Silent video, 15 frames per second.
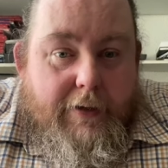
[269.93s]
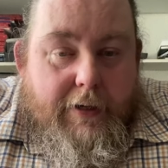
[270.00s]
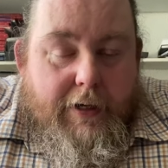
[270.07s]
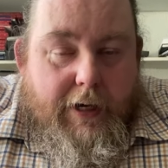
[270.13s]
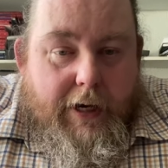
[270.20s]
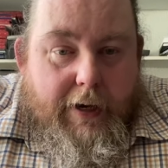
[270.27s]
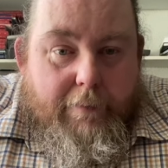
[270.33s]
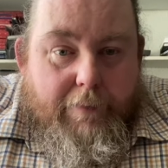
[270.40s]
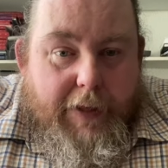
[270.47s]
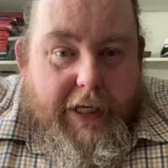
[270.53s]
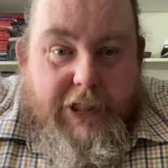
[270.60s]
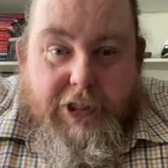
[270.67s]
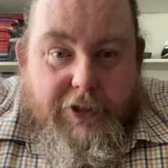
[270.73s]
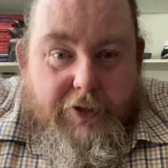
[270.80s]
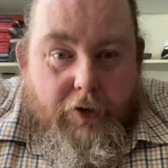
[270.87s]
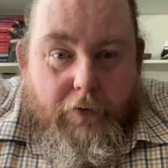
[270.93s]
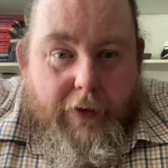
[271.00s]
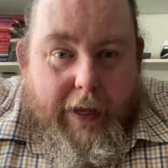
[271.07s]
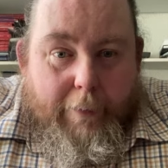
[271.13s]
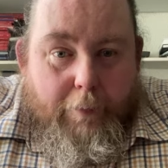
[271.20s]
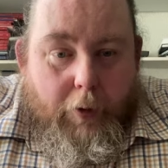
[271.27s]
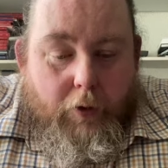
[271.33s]
They're just not
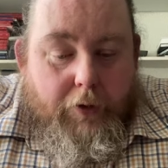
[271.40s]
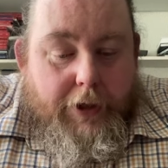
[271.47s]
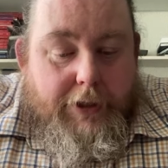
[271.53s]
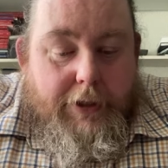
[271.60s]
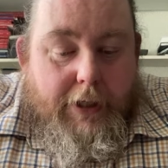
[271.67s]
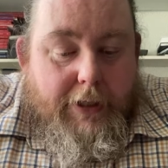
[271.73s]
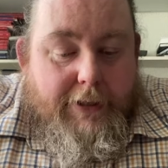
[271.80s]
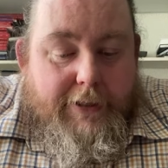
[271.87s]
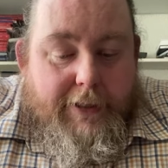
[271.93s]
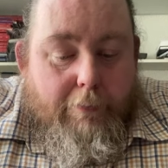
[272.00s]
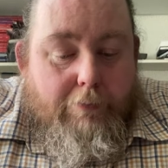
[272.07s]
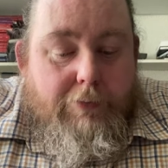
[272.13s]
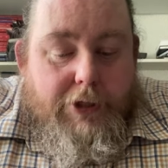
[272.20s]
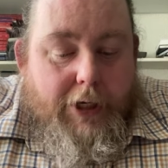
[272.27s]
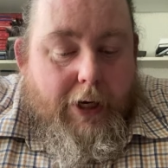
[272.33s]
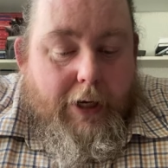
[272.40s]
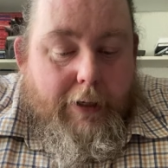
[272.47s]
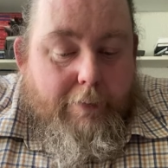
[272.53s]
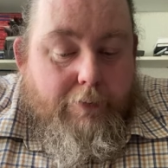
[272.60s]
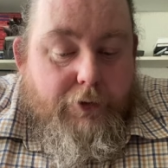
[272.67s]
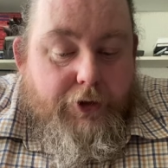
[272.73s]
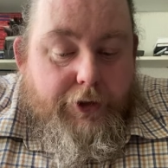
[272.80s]
that bothered.
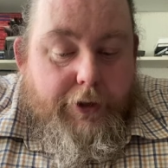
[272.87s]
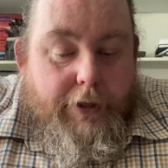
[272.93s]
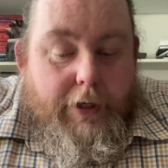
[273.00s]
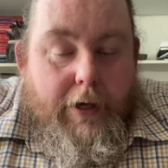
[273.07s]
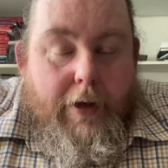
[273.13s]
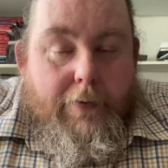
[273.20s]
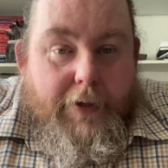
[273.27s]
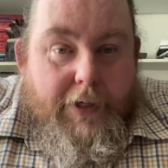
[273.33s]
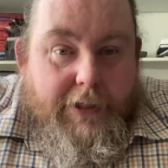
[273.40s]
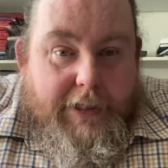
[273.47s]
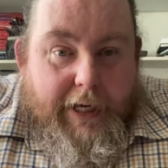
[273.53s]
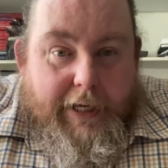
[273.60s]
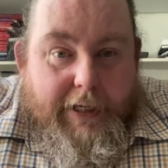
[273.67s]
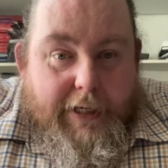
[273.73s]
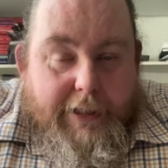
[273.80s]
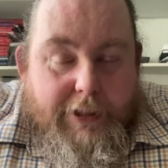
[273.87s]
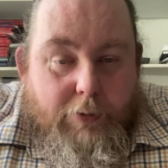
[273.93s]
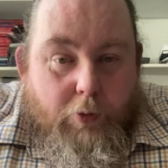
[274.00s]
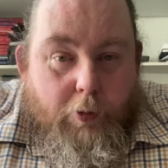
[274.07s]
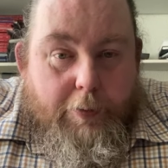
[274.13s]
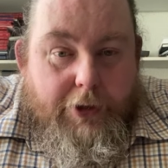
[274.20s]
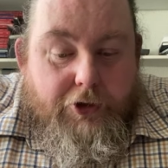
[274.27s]
Sometimes the date letter
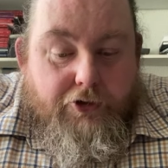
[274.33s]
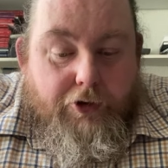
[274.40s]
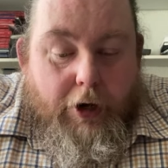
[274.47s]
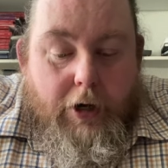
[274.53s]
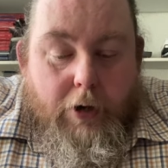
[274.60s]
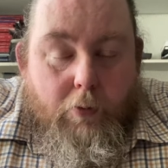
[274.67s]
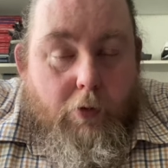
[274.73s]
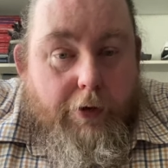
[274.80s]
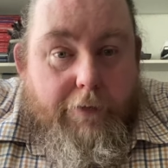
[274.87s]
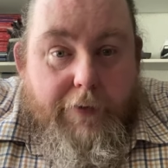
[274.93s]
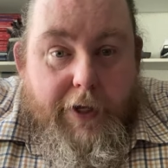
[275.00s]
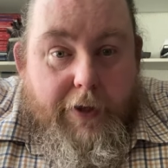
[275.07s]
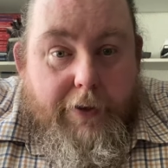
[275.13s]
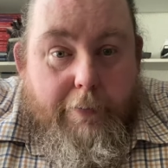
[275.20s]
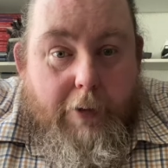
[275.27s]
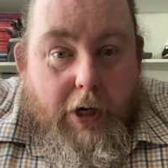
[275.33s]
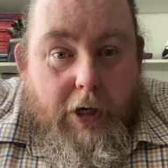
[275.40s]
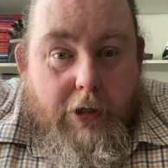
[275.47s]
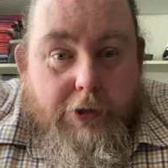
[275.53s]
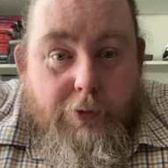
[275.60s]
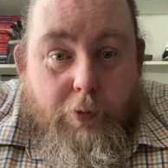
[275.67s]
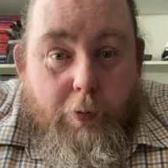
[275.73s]
will be struck and one of the other
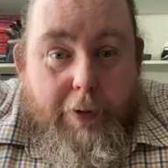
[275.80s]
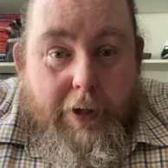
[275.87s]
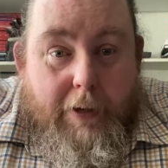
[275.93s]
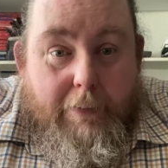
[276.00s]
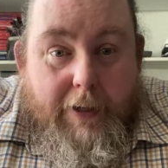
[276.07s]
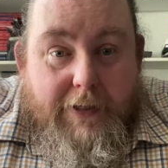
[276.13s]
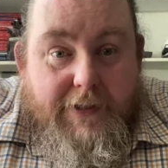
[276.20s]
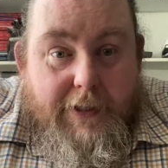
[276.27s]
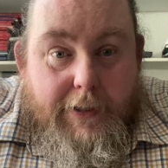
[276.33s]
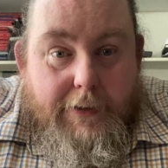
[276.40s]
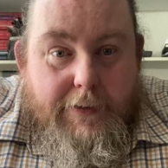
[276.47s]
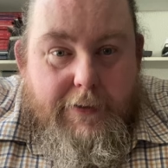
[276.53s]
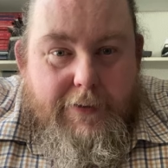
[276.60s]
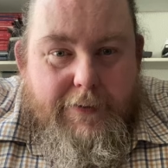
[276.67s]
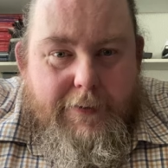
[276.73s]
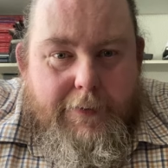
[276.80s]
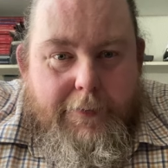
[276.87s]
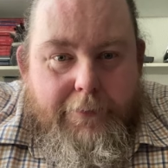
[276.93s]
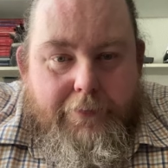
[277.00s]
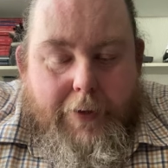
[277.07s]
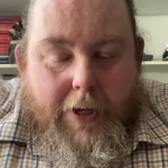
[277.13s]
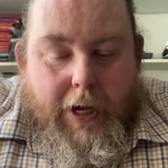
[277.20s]
marks will be omitted.
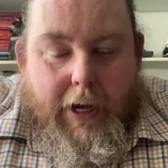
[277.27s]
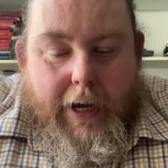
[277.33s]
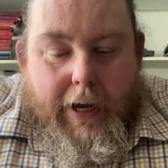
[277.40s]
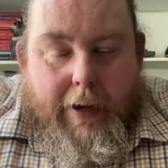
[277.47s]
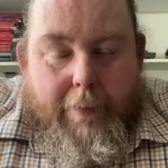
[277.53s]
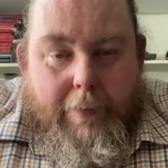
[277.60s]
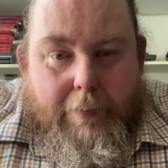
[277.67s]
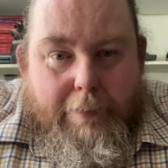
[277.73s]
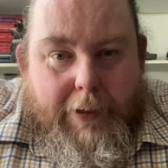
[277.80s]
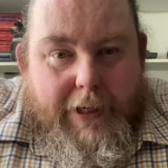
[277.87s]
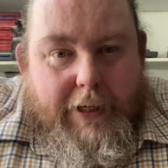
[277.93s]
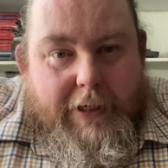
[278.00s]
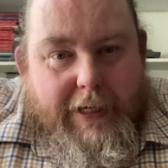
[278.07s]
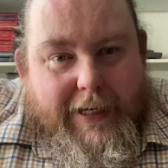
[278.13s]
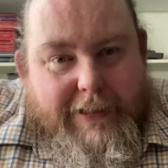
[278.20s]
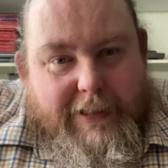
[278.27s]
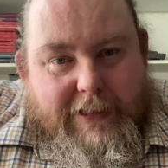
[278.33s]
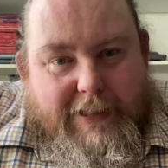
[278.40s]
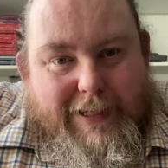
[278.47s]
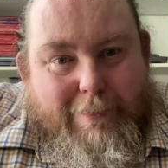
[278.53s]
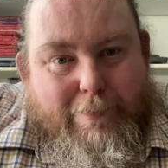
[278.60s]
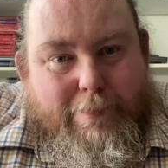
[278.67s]
But unless
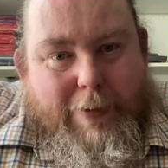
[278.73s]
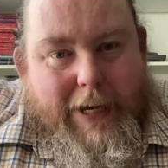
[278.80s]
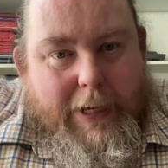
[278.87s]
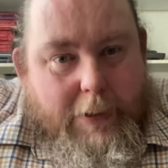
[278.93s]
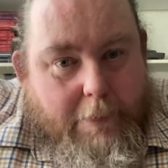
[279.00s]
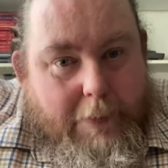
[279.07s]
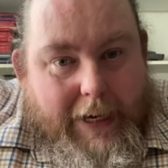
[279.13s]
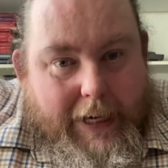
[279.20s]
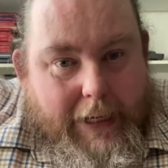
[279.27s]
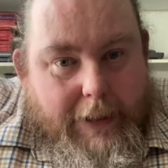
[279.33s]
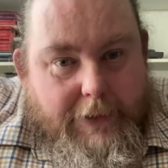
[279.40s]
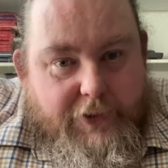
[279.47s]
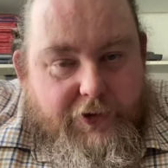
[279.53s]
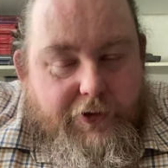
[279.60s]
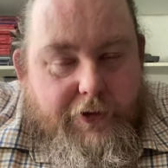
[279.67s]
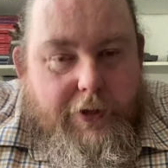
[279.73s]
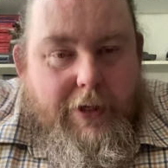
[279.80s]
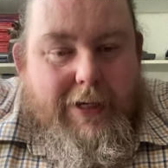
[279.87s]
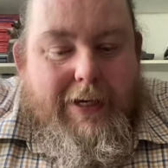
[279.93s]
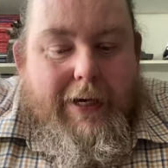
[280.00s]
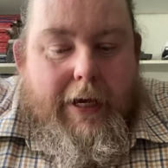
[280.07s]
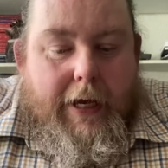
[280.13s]
it's a big piece,
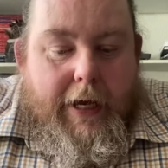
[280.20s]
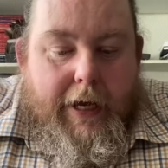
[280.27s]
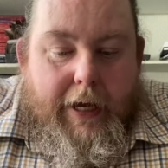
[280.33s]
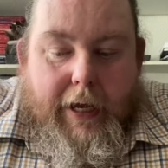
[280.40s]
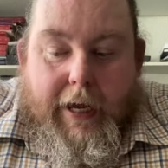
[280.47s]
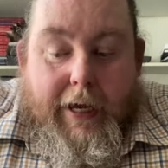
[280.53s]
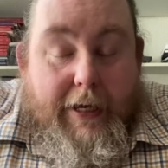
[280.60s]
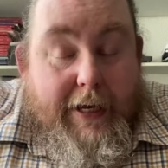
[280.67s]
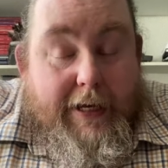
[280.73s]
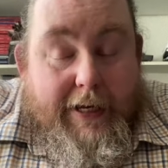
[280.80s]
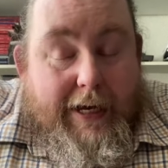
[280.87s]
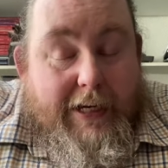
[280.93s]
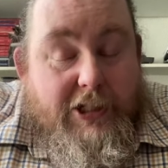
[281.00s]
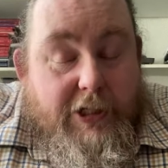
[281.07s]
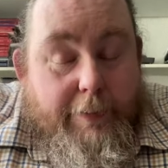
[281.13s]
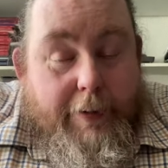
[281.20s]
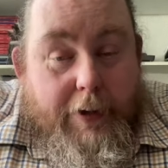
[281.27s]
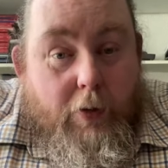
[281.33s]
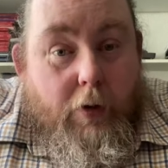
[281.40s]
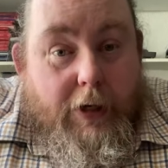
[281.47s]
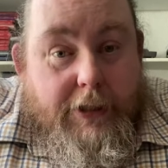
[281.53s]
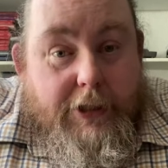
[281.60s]
it can actually be
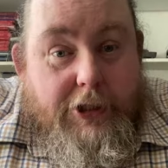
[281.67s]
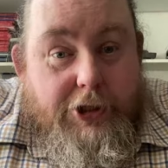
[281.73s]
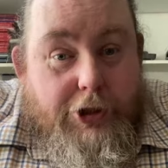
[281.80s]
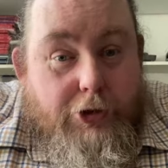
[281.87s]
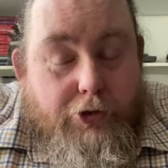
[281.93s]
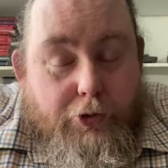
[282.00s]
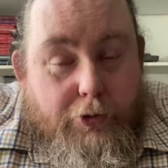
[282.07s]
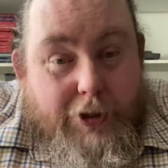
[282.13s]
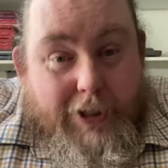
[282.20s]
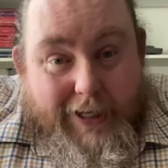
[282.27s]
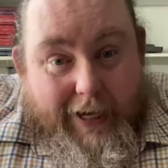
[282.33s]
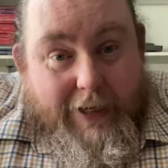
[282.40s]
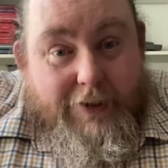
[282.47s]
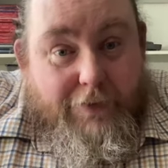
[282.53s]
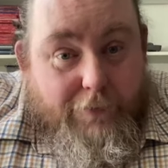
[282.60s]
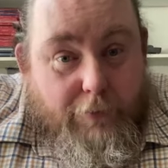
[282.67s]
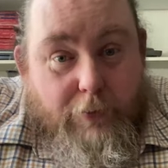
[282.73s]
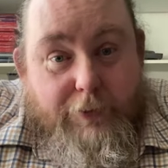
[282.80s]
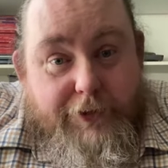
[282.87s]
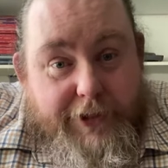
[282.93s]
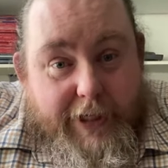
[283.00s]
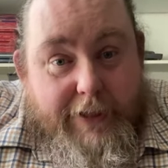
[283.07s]
quite unusual to get a
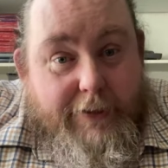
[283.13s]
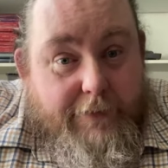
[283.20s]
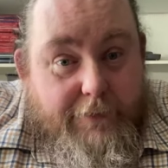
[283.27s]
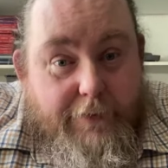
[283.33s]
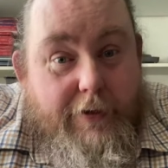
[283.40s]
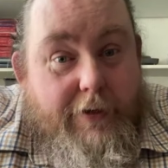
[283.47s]
full set of